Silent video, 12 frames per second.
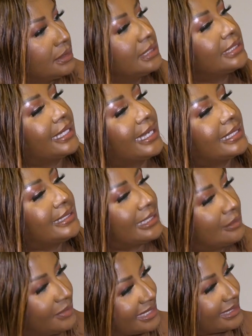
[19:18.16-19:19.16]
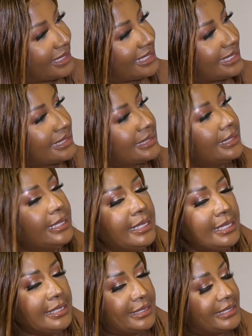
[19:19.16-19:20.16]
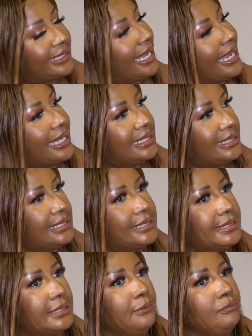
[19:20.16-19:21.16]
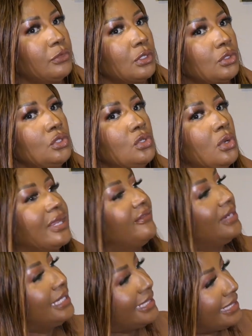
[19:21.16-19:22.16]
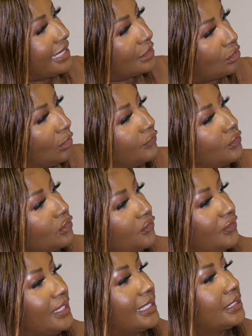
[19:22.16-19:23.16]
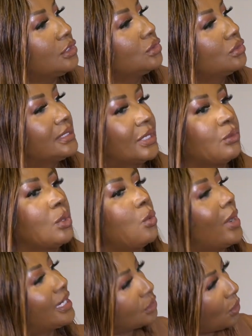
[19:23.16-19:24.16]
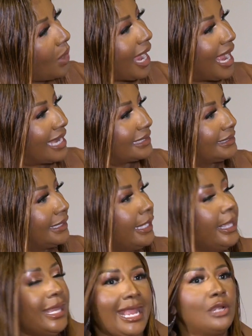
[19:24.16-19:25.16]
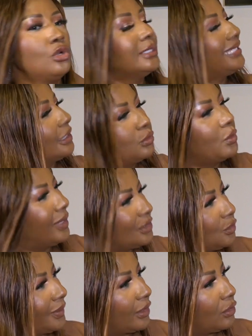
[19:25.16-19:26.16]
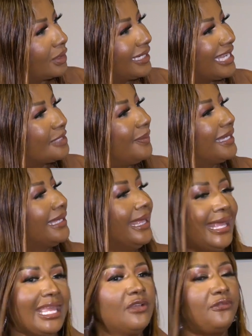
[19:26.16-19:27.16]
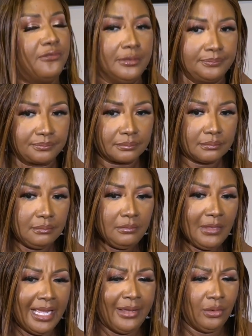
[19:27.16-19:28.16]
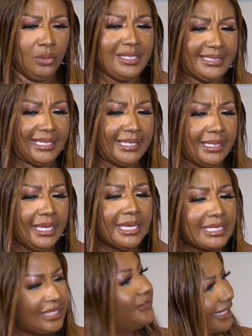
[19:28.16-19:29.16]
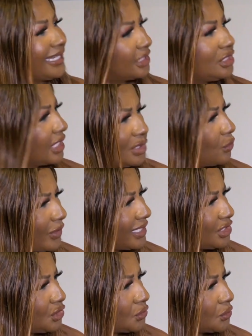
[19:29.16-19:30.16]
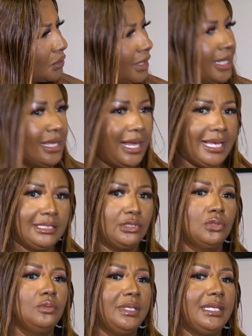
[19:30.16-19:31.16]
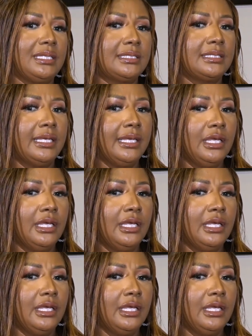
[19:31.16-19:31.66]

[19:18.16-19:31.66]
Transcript: discourages administrators, discourages, even leaders of those federations to say, we work so hard. And not that we want to be recognized, but if, I always say, give credit where it's due. And to me,